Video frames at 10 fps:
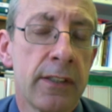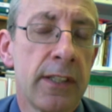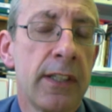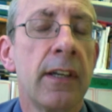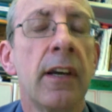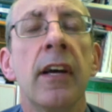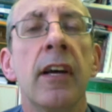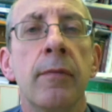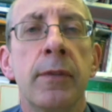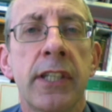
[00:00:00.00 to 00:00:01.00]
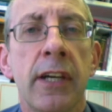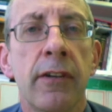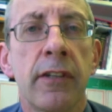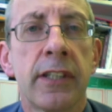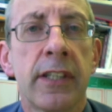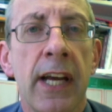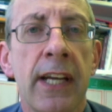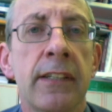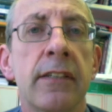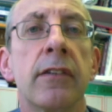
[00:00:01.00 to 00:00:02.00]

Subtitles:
the materials at the end